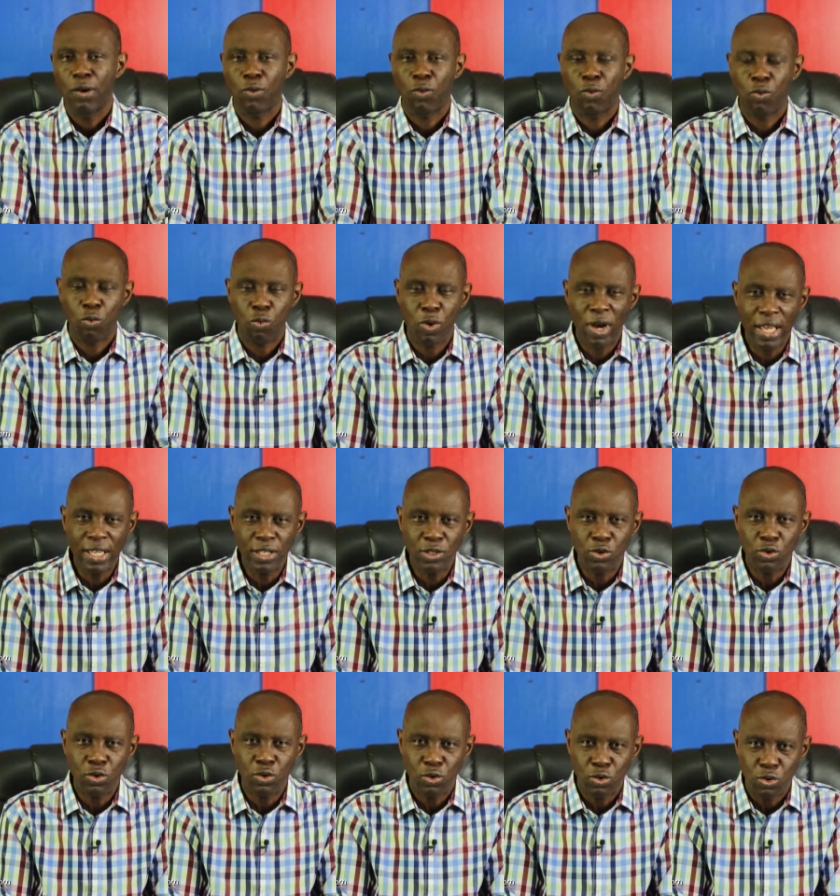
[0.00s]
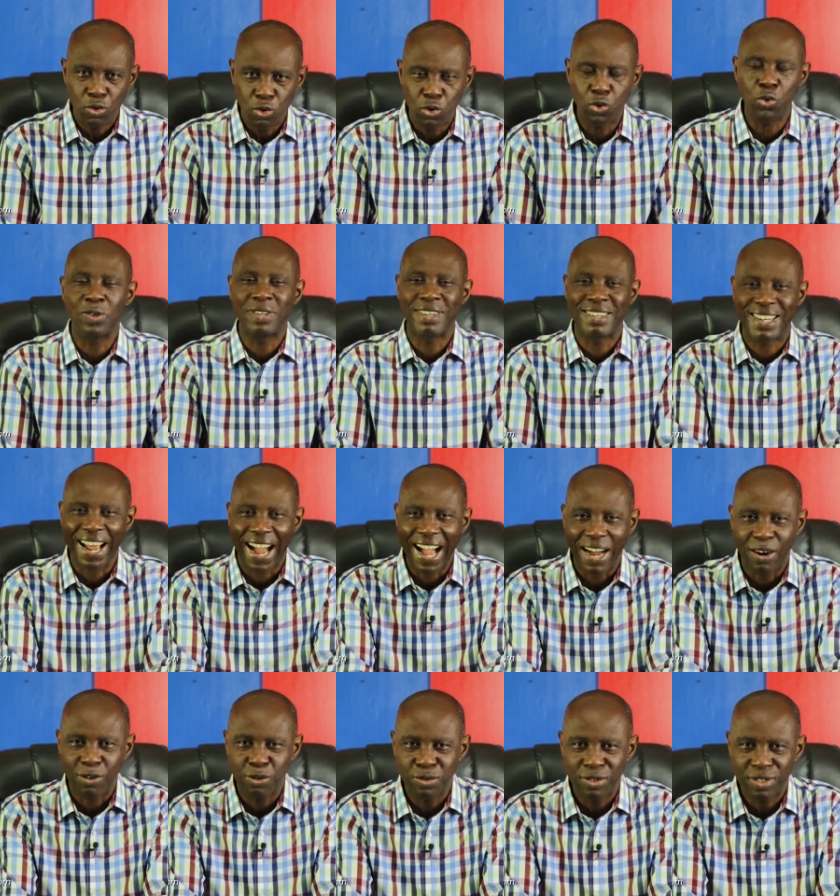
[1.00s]
When you
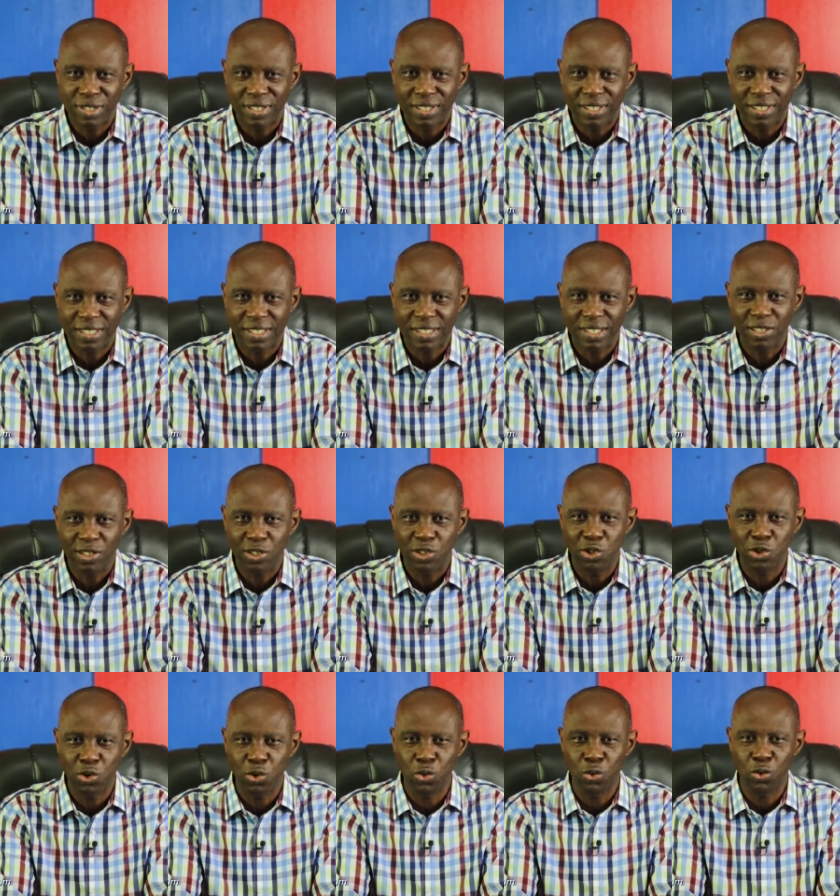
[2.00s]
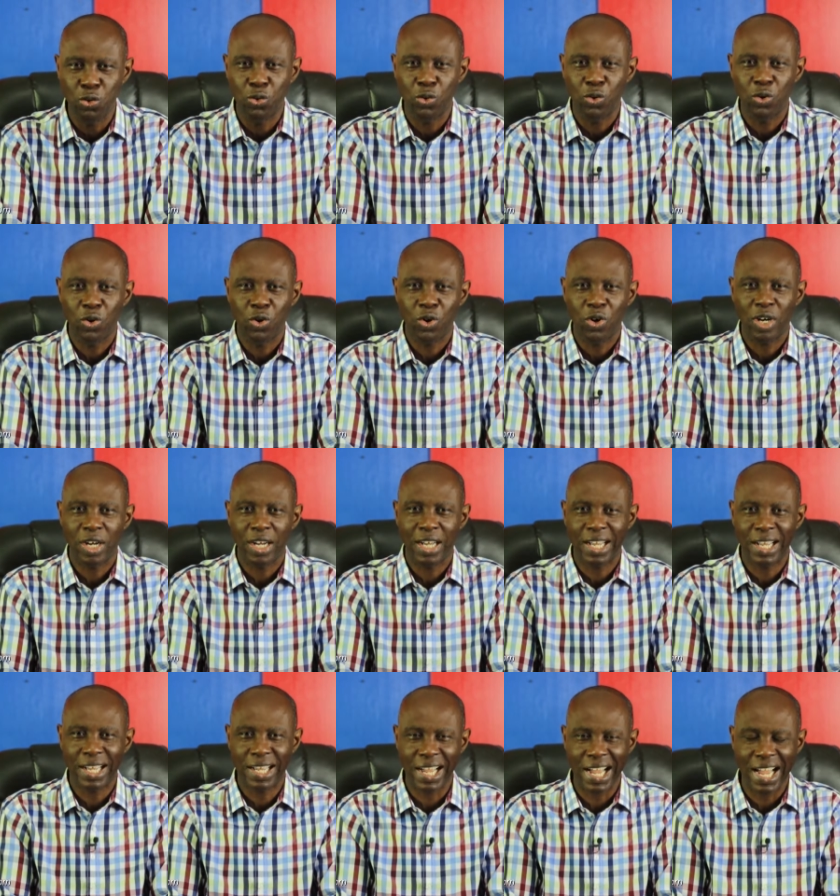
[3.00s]
doubt, you
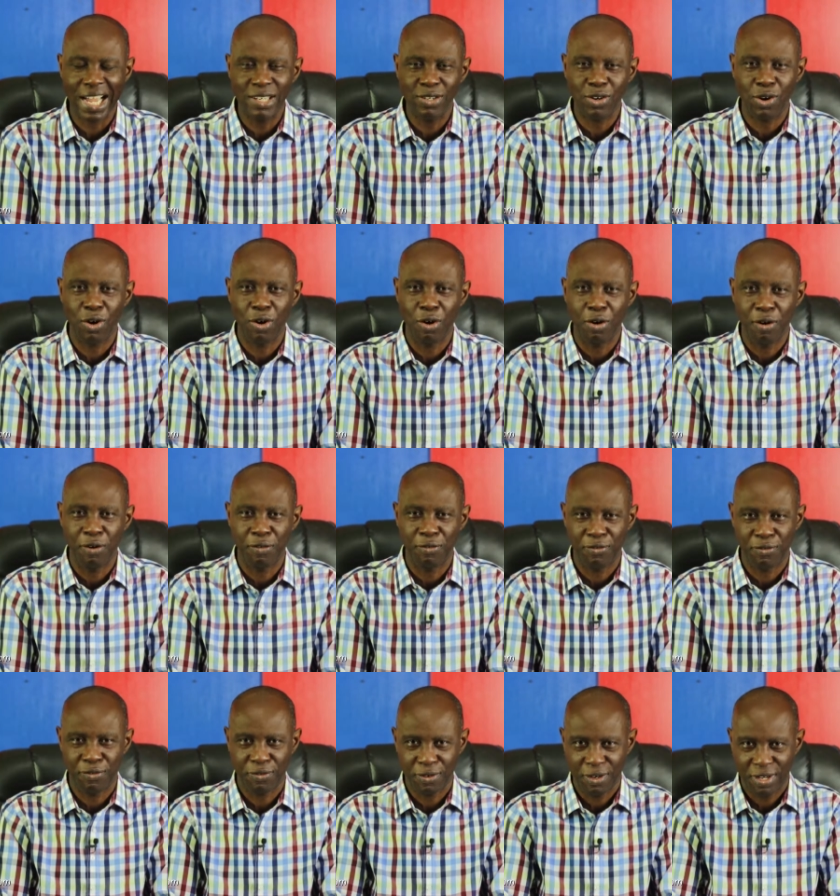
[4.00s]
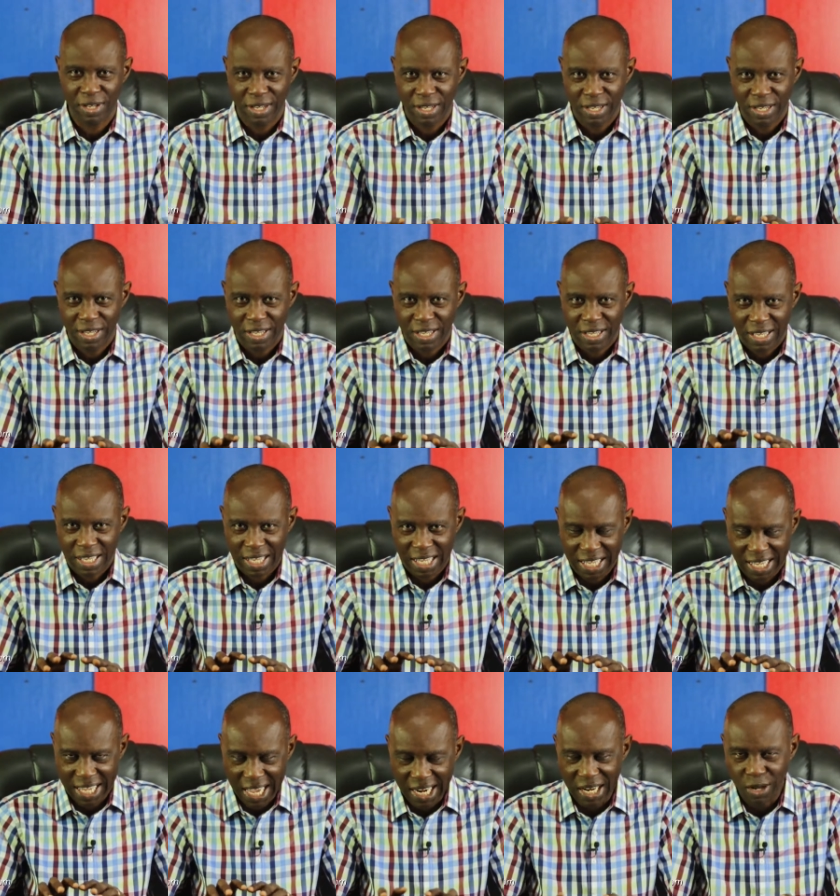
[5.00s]
kind of
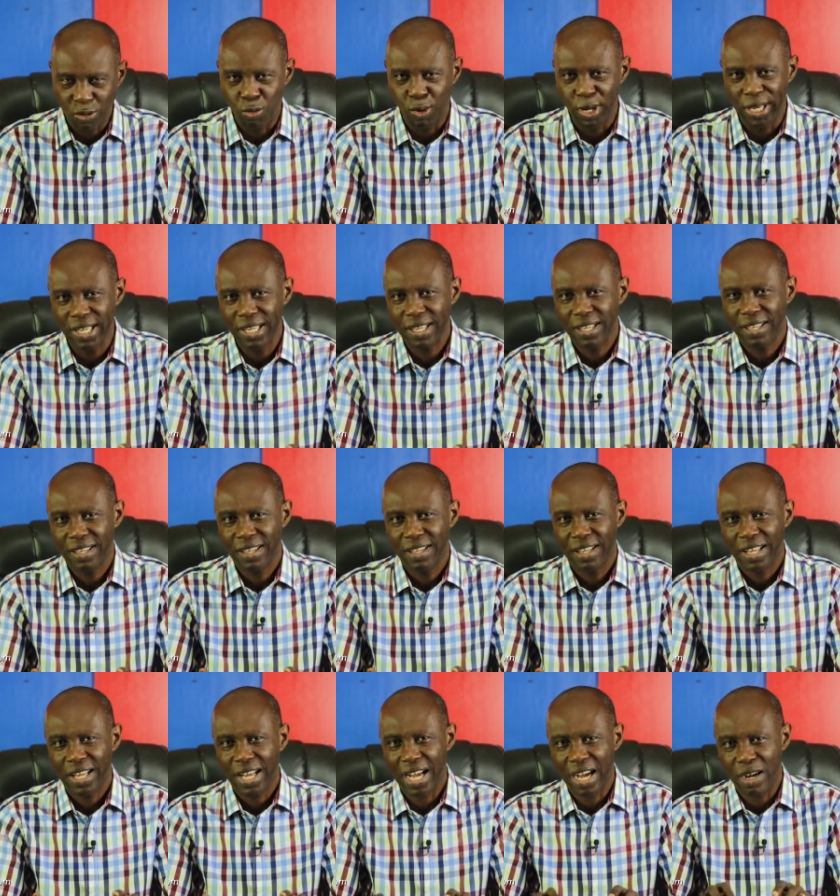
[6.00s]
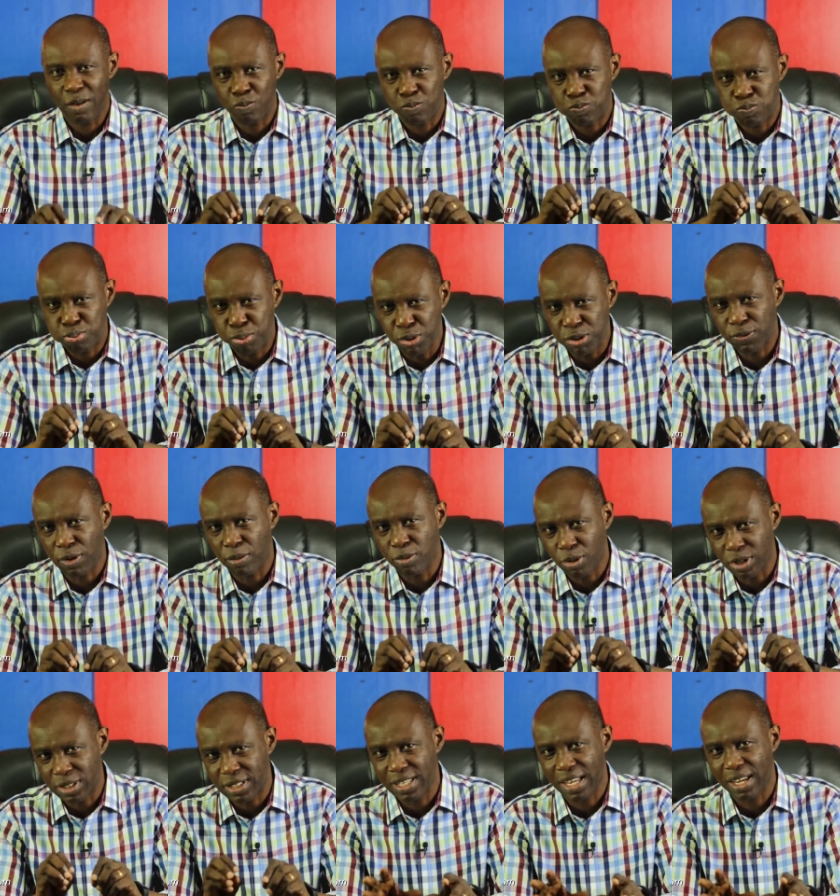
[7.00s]
get away and push from
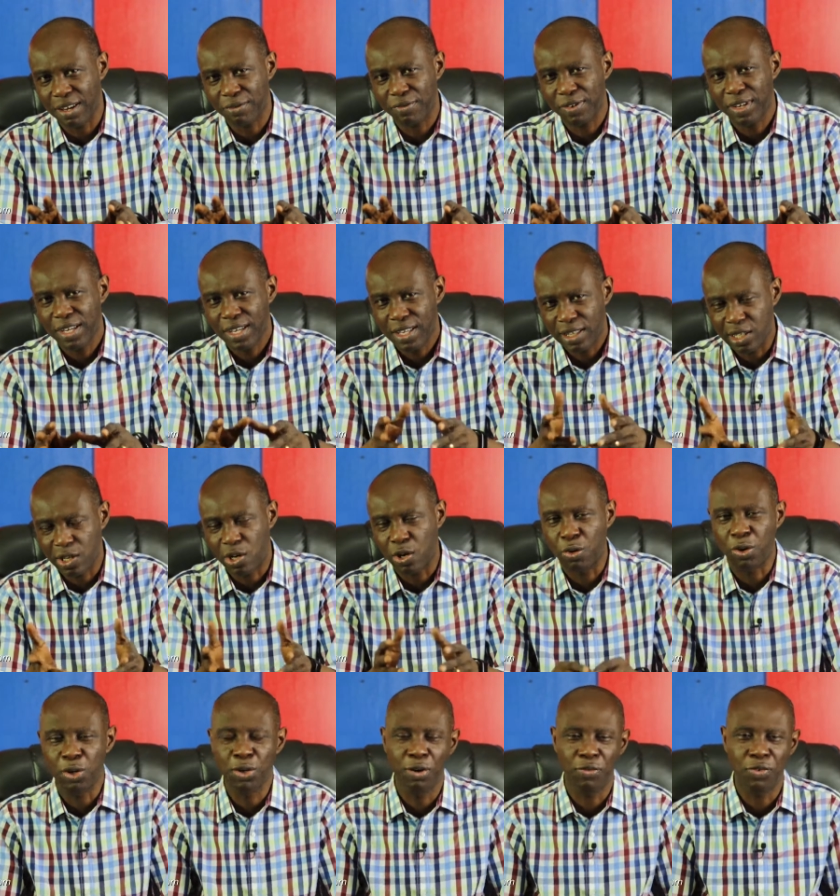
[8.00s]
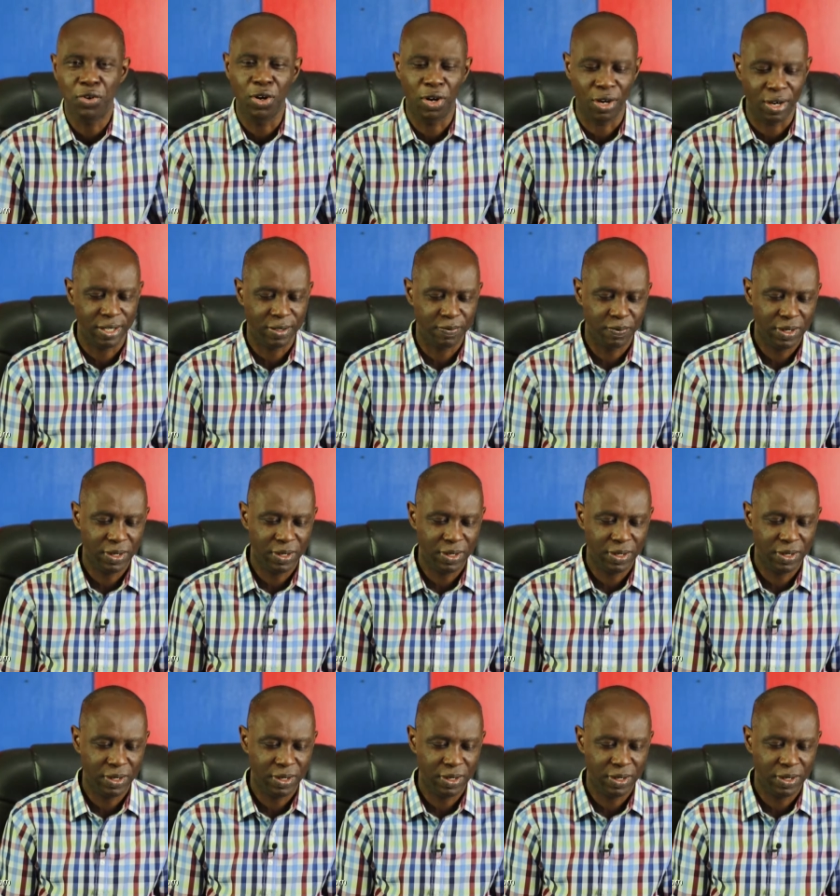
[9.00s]
yourself the glory of God.